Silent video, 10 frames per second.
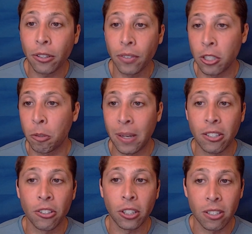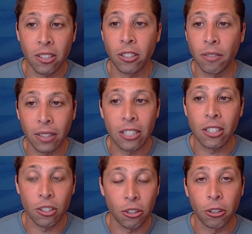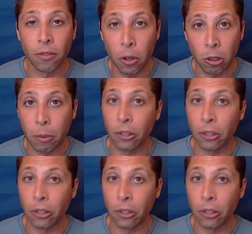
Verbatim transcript: finch species are considered of least concern or vulnerable.